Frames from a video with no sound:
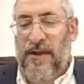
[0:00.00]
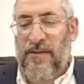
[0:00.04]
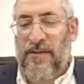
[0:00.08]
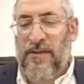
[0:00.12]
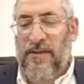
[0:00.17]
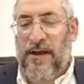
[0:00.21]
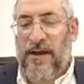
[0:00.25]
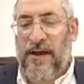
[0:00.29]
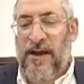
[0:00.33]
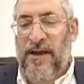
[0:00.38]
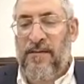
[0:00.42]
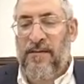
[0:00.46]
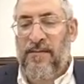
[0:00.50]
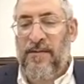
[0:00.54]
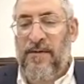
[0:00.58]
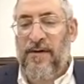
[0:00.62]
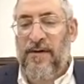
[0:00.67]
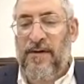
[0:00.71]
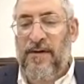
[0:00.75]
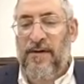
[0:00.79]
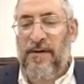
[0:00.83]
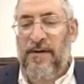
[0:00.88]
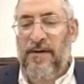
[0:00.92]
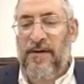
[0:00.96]
they became
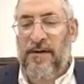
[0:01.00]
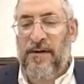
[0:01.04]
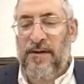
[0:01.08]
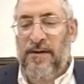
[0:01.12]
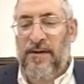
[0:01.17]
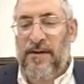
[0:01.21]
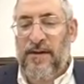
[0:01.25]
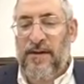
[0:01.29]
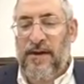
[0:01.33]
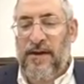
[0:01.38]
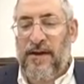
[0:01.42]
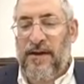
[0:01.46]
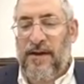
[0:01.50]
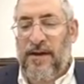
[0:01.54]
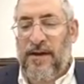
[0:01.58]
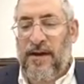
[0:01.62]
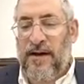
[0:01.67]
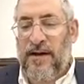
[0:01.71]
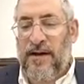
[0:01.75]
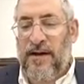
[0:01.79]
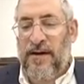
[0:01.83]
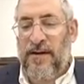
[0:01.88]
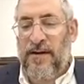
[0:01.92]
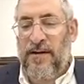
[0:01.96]

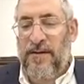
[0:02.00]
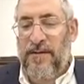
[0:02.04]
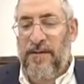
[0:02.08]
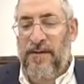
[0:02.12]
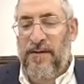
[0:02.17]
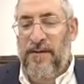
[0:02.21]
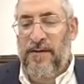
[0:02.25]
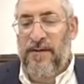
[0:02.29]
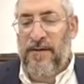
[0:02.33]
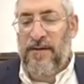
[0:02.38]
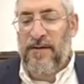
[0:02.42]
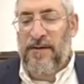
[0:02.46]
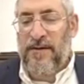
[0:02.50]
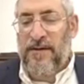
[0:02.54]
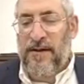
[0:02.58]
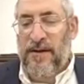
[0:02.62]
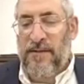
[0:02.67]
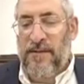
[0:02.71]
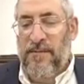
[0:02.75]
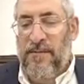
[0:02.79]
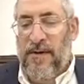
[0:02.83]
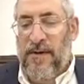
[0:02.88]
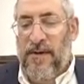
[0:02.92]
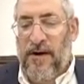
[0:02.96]
the
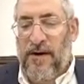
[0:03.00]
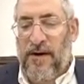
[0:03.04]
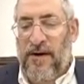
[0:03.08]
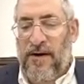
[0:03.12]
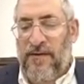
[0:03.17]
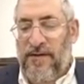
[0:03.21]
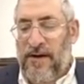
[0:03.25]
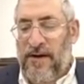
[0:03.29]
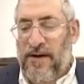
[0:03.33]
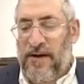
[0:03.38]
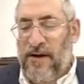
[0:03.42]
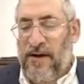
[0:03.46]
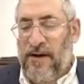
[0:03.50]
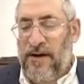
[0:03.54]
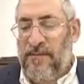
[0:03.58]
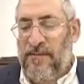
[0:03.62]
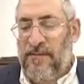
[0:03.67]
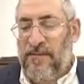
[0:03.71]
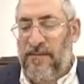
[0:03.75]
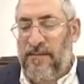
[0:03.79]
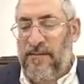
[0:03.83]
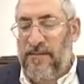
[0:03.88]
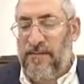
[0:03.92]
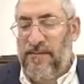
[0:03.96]
butt of the
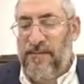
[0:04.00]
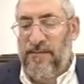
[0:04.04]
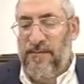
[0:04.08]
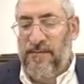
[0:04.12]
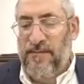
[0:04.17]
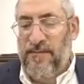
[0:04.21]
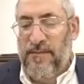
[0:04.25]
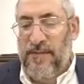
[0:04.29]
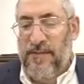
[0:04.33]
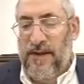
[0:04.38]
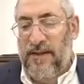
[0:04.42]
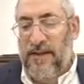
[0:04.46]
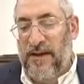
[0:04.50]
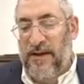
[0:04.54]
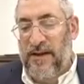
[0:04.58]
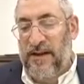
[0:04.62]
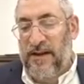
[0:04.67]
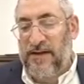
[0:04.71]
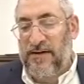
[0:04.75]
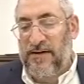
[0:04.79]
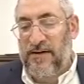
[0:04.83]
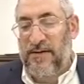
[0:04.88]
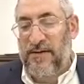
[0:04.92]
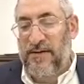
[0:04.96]
Goyim. I think
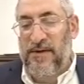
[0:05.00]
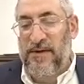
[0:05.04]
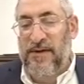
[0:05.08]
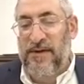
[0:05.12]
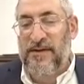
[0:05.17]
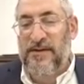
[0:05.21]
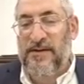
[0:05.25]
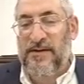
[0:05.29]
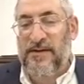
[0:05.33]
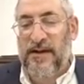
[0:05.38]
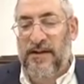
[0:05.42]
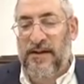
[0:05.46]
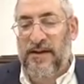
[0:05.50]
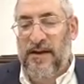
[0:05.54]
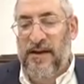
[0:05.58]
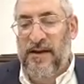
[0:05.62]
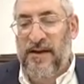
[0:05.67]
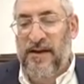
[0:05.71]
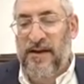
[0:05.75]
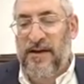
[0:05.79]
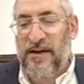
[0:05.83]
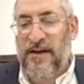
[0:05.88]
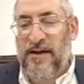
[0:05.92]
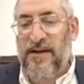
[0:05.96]
that's what it means, that
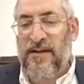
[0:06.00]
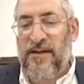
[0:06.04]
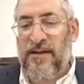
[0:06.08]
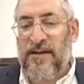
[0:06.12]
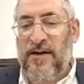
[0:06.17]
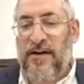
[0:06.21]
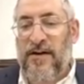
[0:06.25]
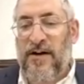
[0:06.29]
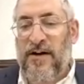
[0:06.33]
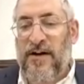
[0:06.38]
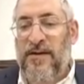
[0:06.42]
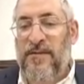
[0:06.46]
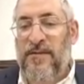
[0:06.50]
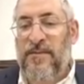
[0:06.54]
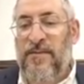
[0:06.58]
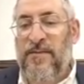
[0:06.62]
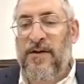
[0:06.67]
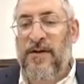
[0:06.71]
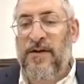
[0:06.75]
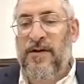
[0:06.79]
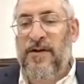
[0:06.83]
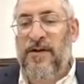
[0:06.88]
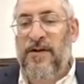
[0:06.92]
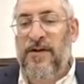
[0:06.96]
the
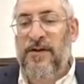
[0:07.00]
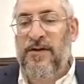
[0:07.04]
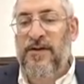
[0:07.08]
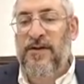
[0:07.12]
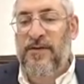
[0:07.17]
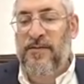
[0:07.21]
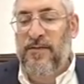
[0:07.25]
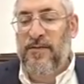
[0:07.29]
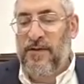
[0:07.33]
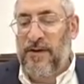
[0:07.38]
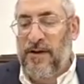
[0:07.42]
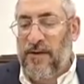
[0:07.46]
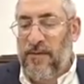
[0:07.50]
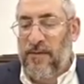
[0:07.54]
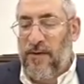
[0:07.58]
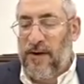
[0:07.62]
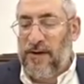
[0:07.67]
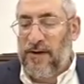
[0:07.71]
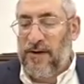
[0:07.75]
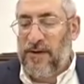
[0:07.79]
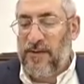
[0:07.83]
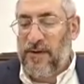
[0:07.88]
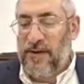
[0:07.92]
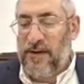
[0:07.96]
Goyim did what they
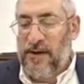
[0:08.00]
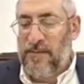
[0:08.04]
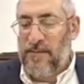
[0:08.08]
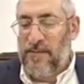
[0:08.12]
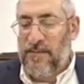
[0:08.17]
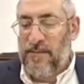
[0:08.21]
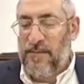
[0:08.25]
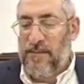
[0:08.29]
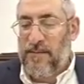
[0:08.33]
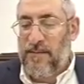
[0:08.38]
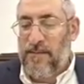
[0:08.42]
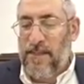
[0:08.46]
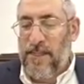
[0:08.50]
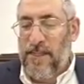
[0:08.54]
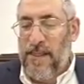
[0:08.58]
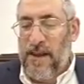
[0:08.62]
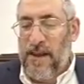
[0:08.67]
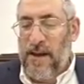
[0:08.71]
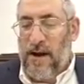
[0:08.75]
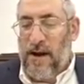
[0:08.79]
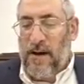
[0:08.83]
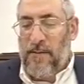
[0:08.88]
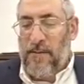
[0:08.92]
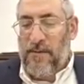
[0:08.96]
wanted with them.
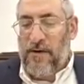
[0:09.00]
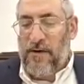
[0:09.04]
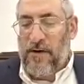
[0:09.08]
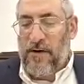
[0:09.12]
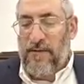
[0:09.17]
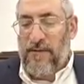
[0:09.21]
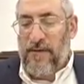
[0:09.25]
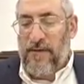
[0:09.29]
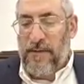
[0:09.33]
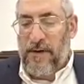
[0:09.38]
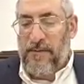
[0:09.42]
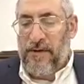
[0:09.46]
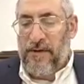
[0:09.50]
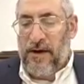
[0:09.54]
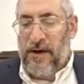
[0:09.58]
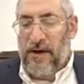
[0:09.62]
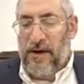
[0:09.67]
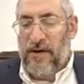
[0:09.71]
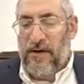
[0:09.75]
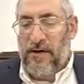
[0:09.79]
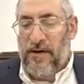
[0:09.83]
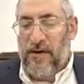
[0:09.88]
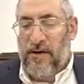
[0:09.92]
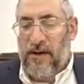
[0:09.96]
Amar Rav Amar Rabbi
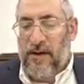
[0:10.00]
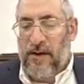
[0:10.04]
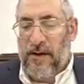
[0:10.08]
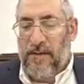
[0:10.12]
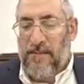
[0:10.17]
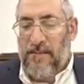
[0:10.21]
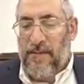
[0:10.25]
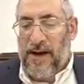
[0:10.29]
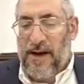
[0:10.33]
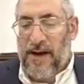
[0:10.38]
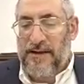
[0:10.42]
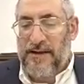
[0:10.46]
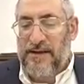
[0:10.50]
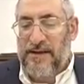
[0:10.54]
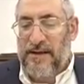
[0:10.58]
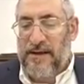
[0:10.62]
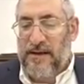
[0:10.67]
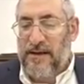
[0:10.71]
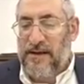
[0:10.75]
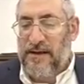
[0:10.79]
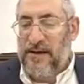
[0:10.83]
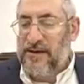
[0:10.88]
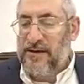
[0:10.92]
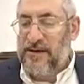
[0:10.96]
Yochanan, Kol
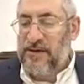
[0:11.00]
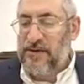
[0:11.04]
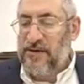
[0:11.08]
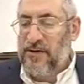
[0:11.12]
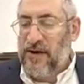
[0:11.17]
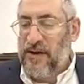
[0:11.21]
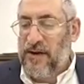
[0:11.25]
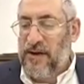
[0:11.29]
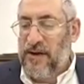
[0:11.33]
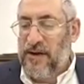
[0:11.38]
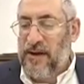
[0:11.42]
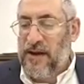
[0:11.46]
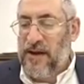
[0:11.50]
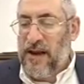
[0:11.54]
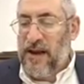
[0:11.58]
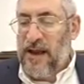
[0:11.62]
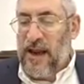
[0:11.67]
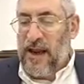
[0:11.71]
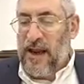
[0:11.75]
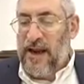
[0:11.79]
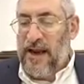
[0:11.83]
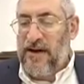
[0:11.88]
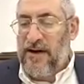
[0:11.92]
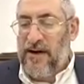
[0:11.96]
hamatzak liyisrael
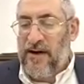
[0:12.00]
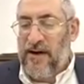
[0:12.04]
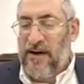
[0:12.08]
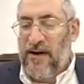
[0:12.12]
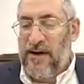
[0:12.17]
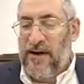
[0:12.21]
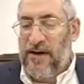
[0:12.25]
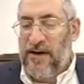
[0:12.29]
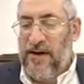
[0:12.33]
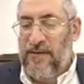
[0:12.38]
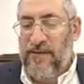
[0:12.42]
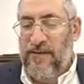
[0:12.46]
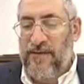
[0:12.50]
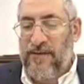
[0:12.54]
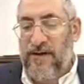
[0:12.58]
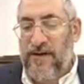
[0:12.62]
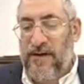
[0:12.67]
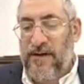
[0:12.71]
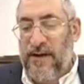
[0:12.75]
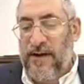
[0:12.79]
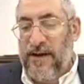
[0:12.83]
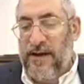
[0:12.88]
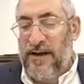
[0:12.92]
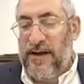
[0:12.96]
eino oyef.
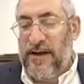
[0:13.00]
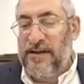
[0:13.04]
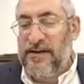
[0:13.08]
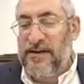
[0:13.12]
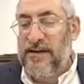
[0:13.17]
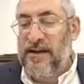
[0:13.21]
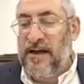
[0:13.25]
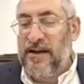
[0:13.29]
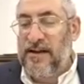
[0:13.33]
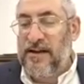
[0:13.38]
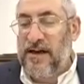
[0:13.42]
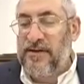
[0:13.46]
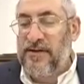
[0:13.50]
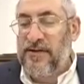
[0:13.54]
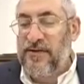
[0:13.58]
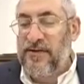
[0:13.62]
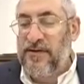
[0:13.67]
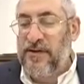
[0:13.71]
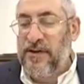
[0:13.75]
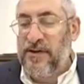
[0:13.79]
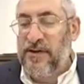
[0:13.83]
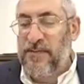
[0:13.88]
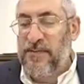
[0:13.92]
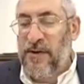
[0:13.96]
He said,
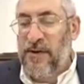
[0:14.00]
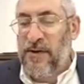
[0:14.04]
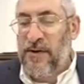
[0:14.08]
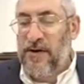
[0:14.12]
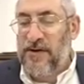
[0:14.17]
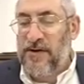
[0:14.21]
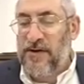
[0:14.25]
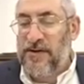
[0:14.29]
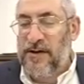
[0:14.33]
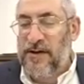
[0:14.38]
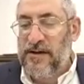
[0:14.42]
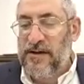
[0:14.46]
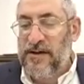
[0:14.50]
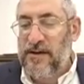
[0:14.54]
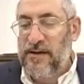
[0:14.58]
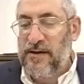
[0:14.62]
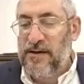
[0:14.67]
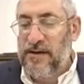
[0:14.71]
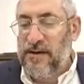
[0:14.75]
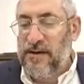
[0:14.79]
Darshan, this pasuk,